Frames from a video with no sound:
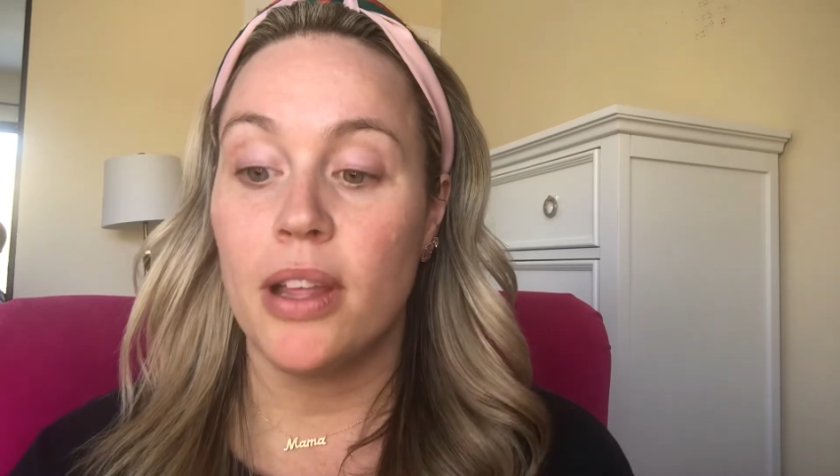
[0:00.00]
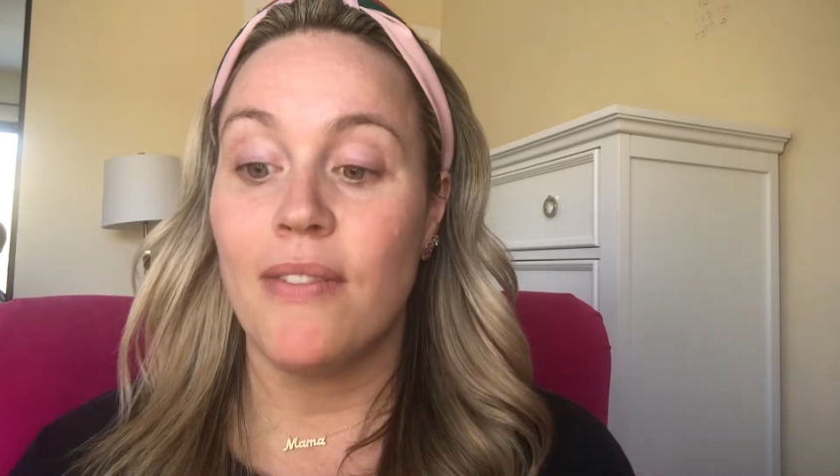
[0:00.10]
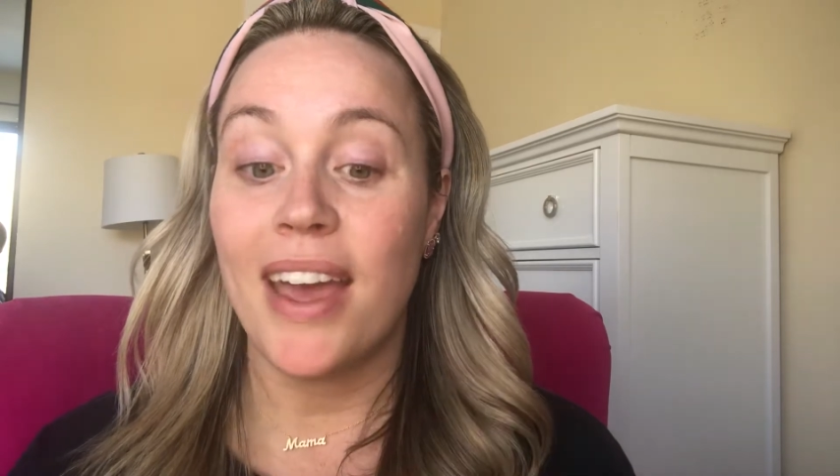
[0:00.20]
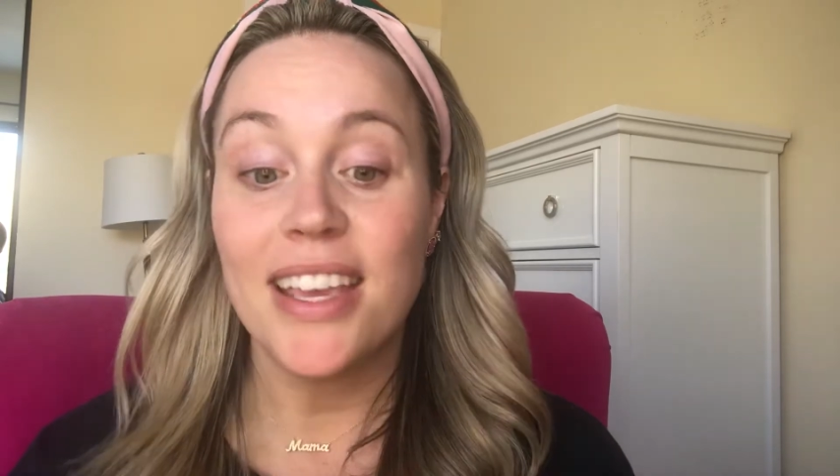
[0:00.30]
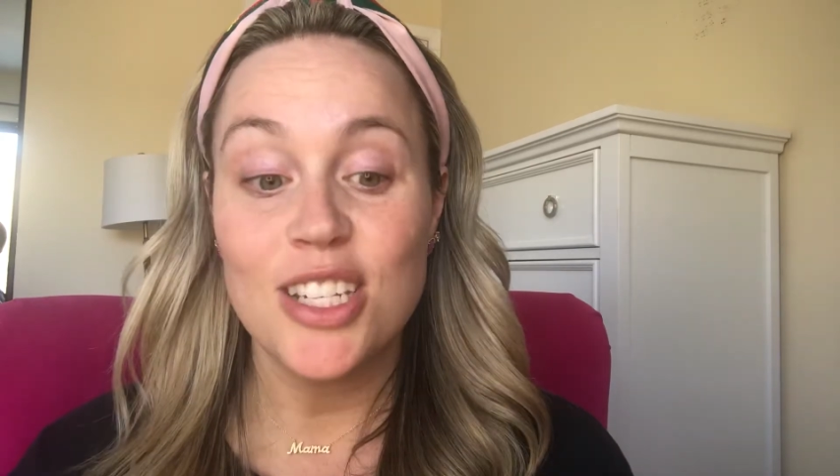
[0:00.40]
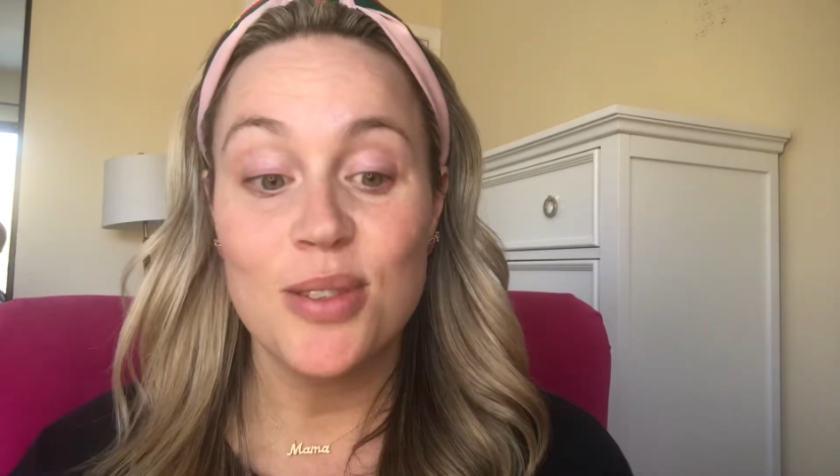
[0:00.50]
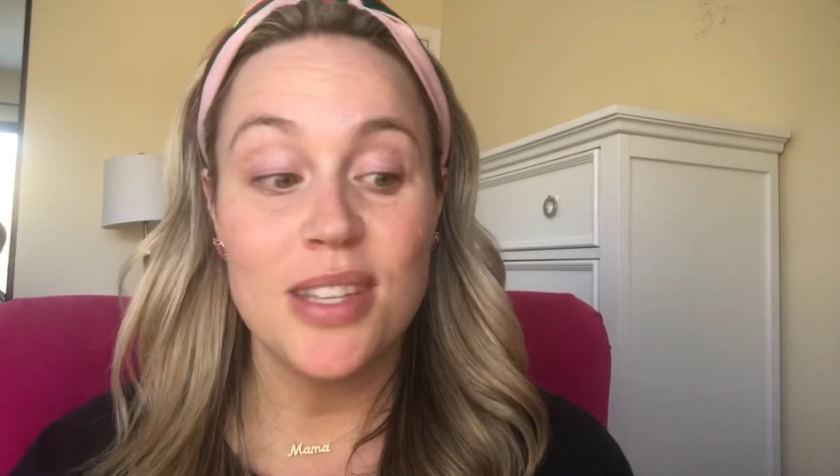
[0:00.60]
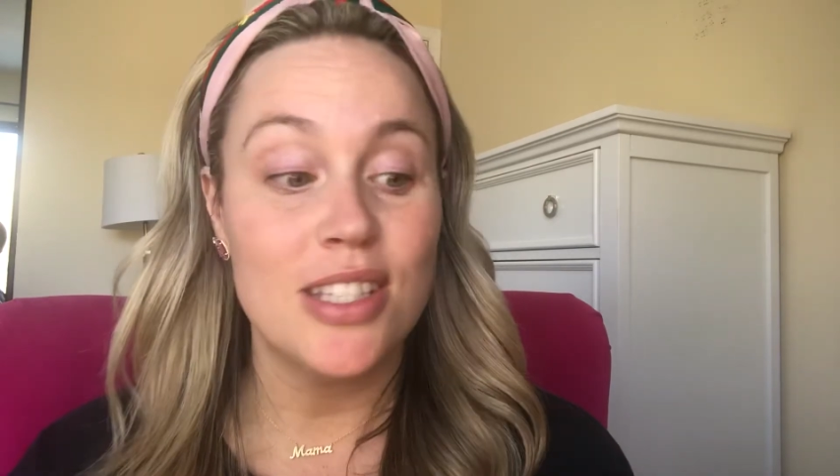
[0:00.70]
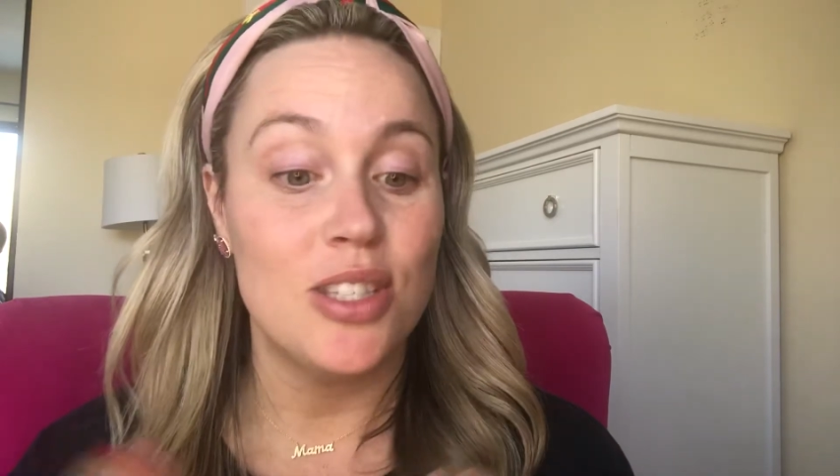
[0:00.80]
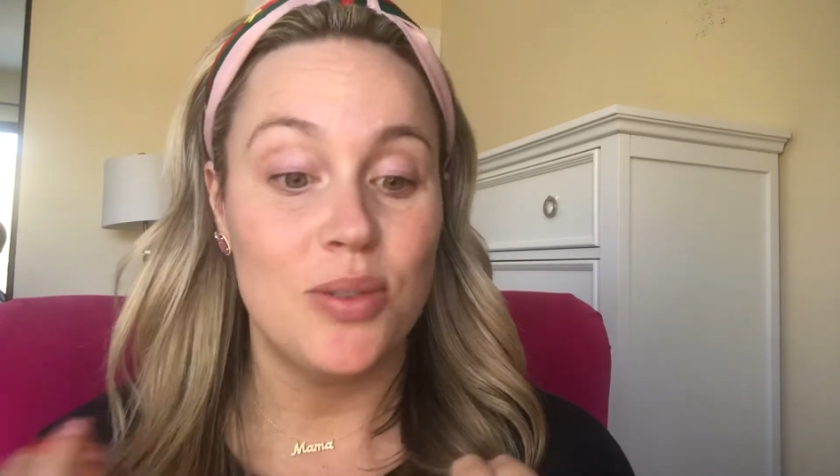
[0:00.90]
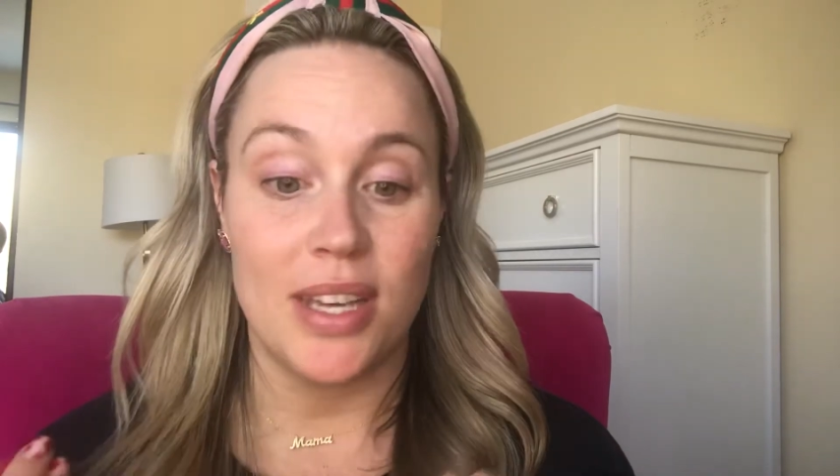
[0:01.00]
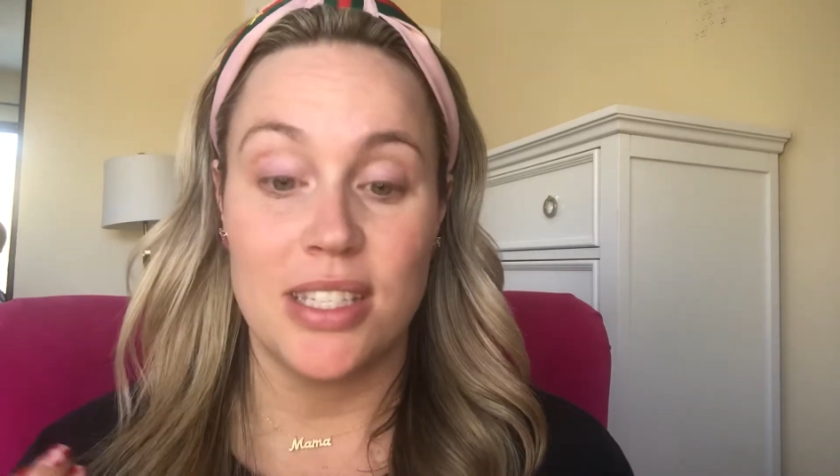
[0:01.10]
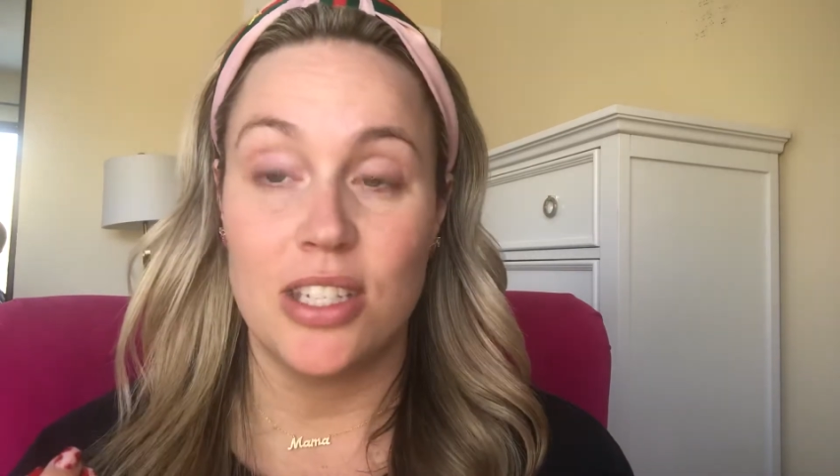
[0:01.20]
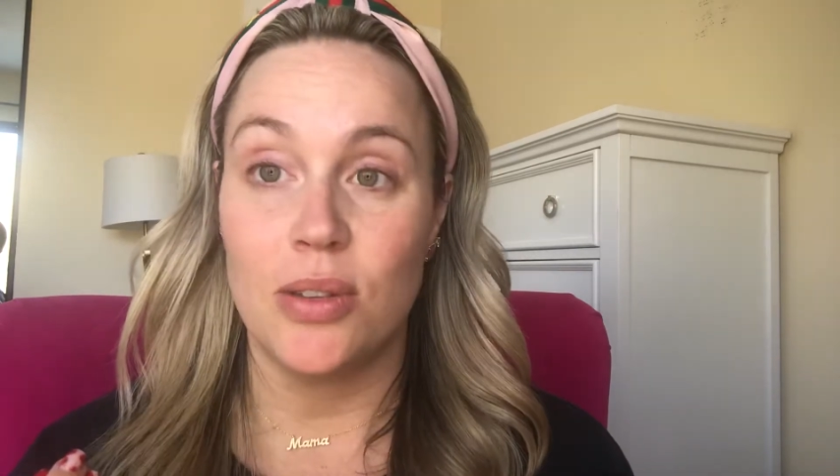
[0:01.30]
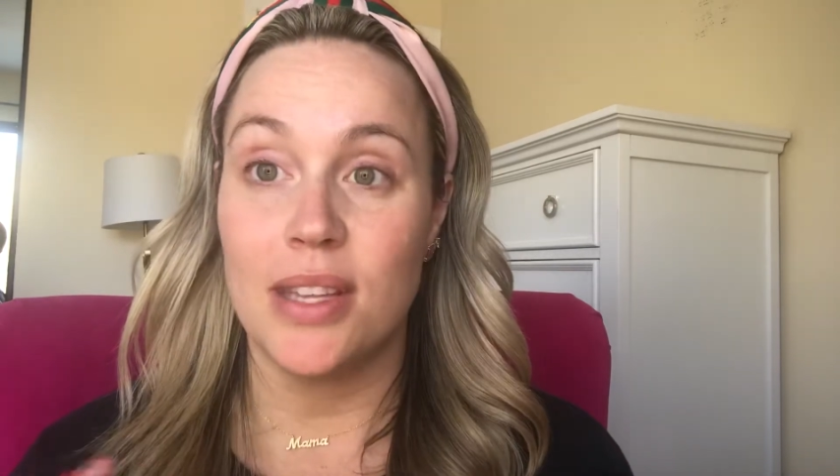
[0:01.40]
If I can do this, you guys
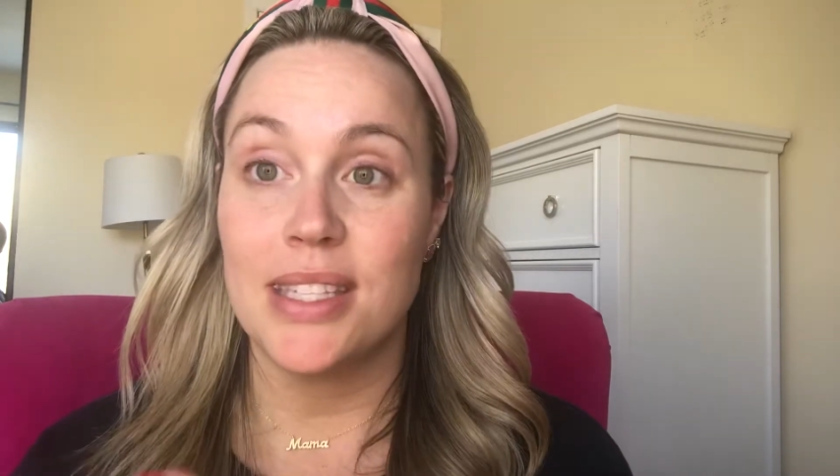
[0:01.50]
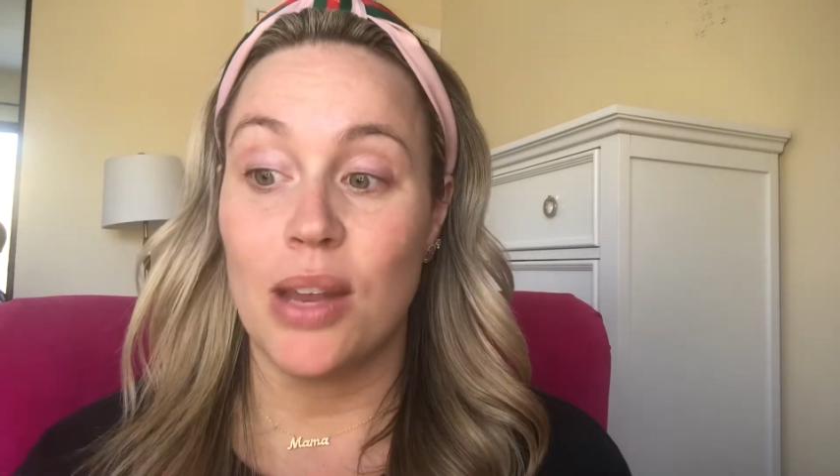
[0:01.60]
can do this.